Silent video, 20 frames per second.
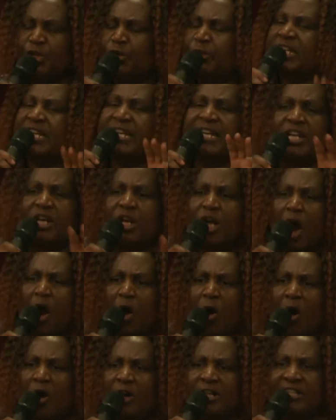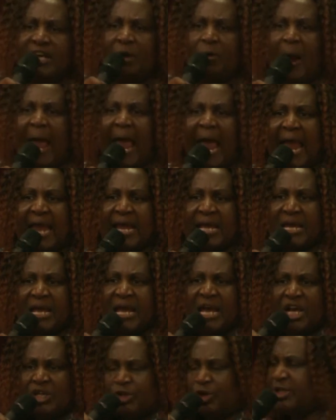you didn't go all the way.
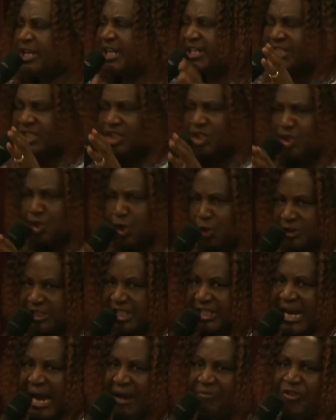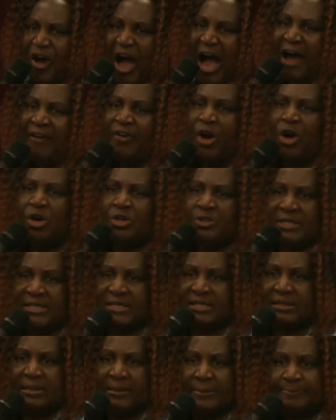You didn't shoot enough
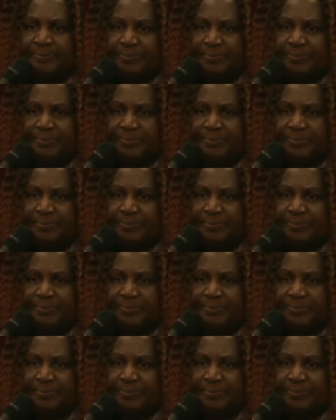arrows.